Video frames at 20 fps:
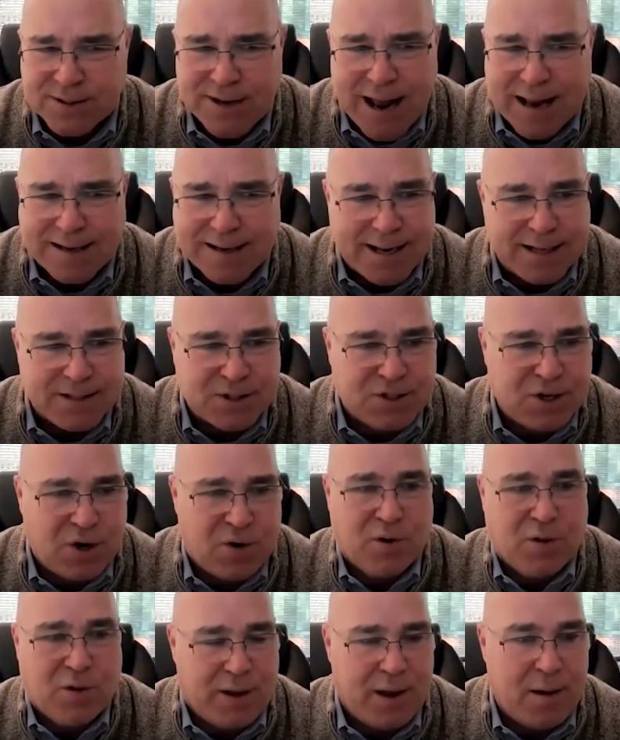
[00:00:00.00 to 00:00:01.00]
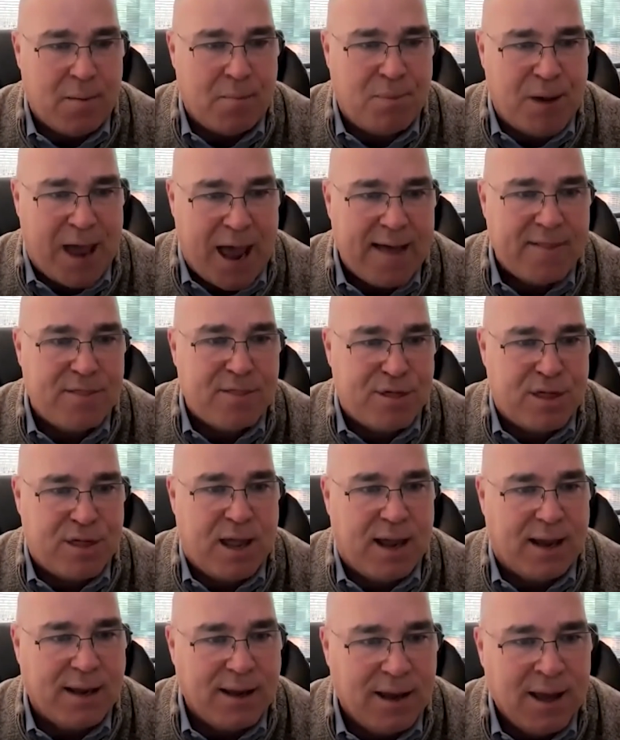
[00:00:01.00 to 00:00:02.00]
not necessarily a bad
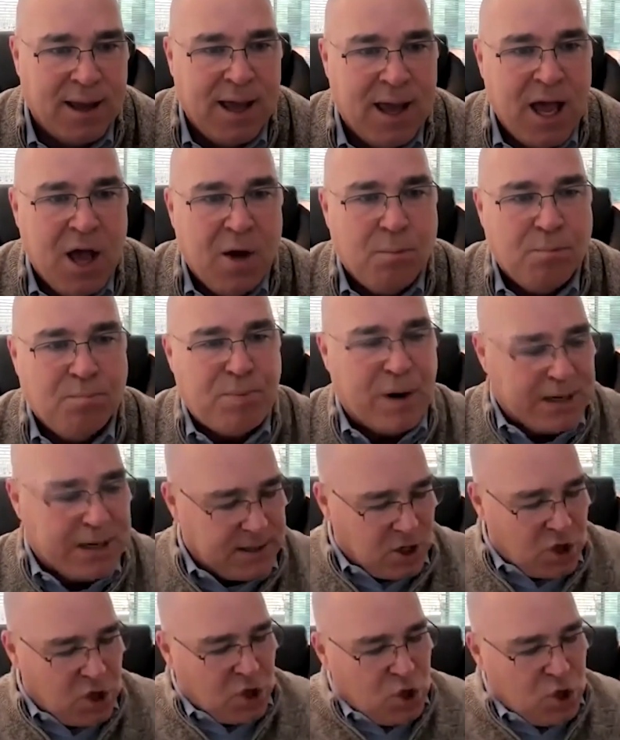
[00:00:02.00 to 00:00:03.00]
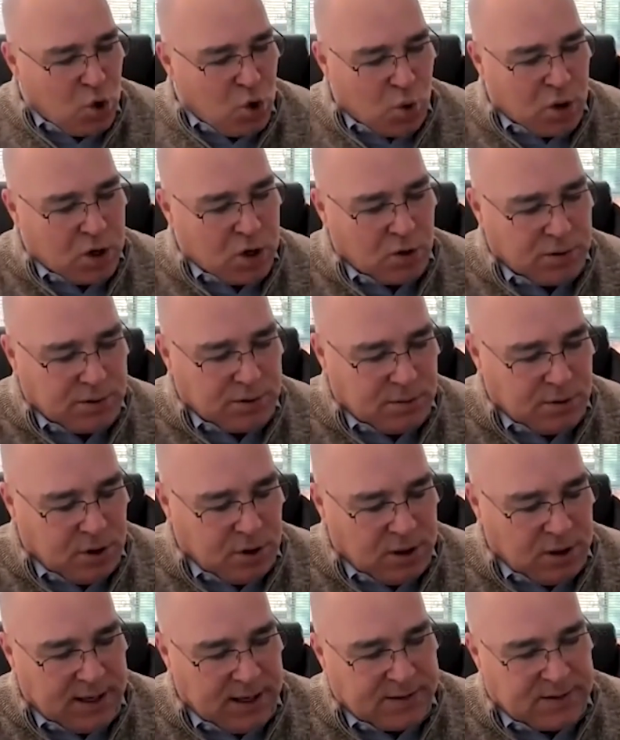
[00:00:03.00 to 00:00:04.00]
thing, but
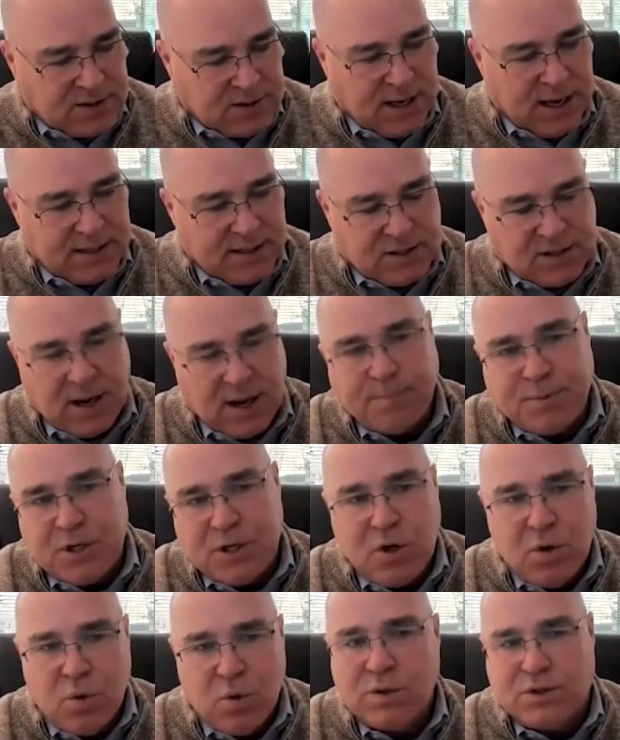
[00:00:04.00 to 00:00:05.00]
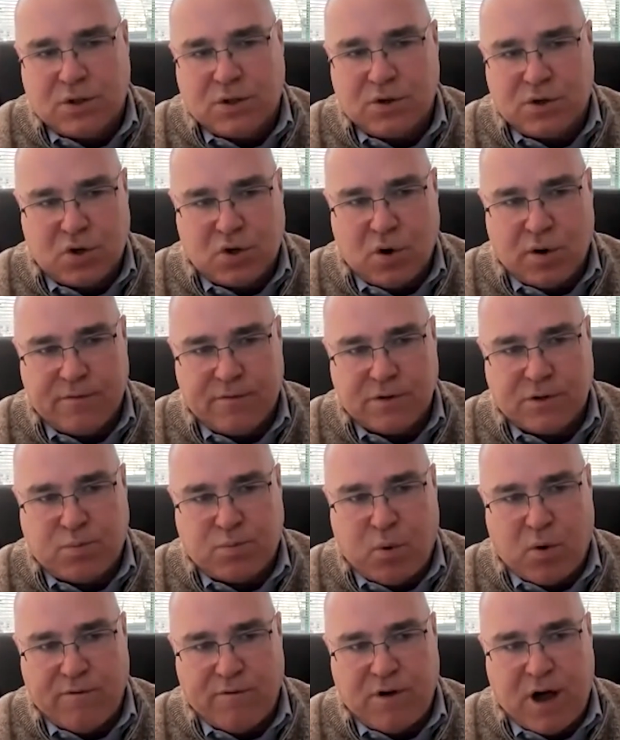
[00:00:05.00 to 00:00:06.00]
it's up to you as a service
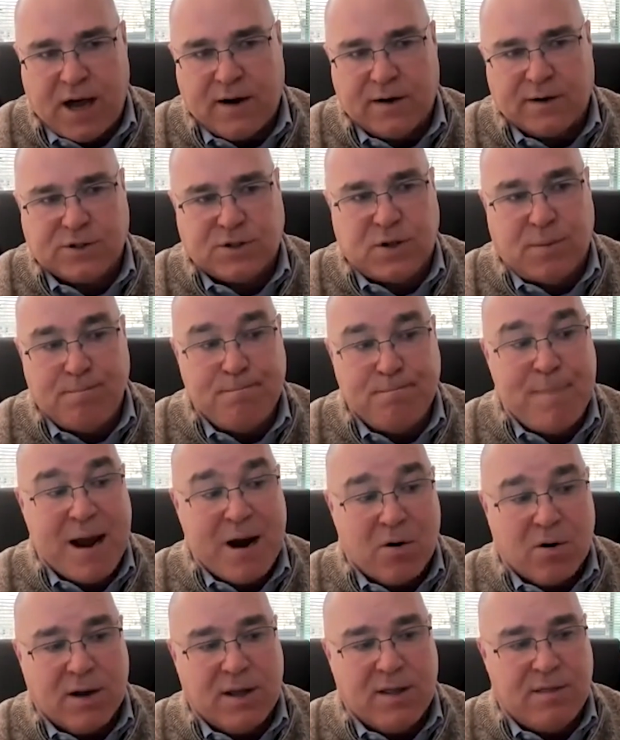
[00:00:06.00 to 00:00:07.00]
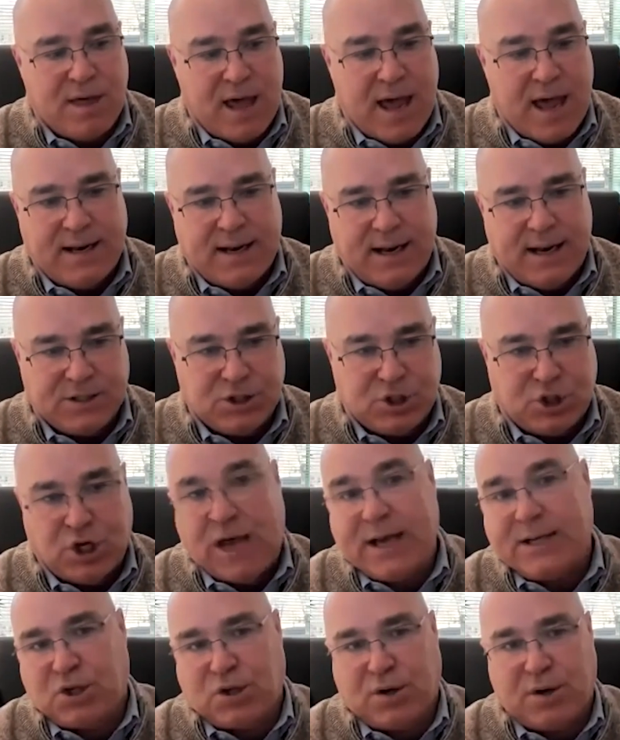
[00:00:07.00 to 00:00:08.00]
provider to marry that
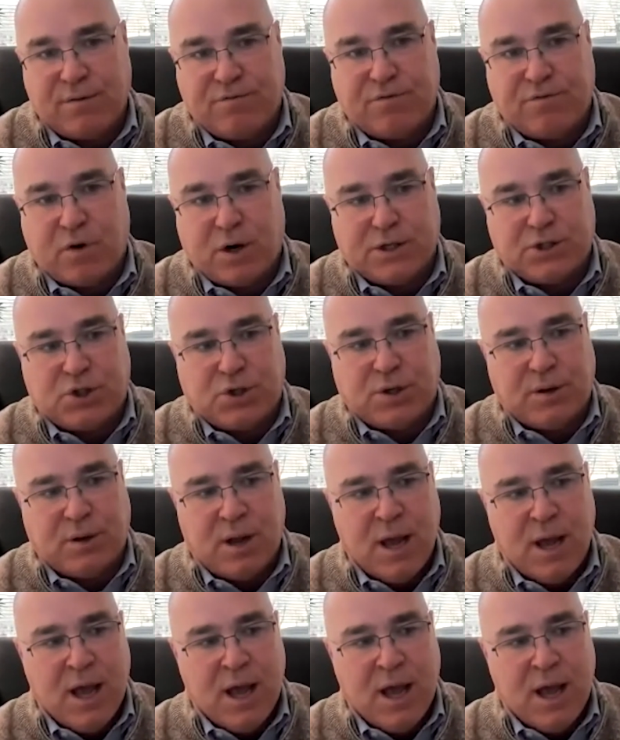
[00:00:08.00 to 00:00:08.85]
injection of friction